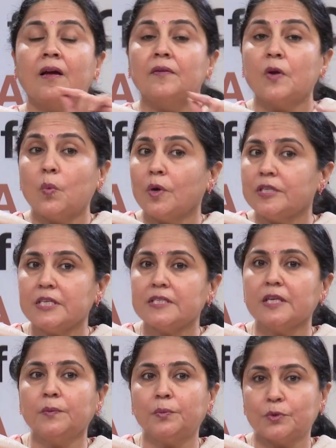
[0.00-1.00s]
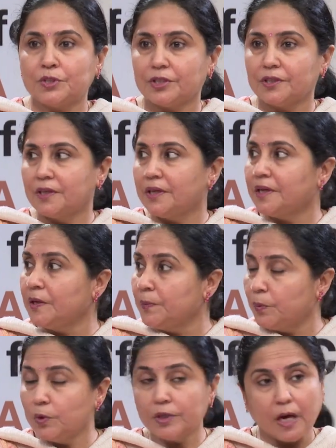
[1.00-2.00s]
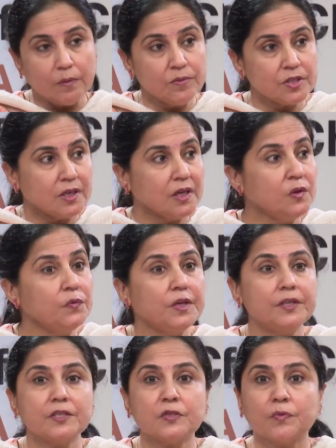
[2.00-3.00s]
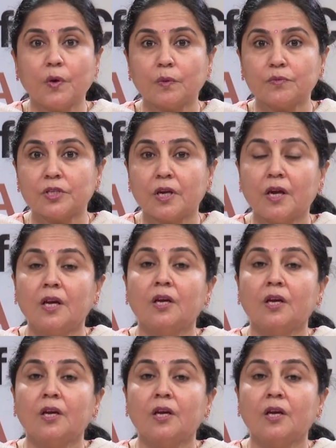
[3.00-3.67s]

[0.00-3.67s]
Now what is input? Input comes in various forms.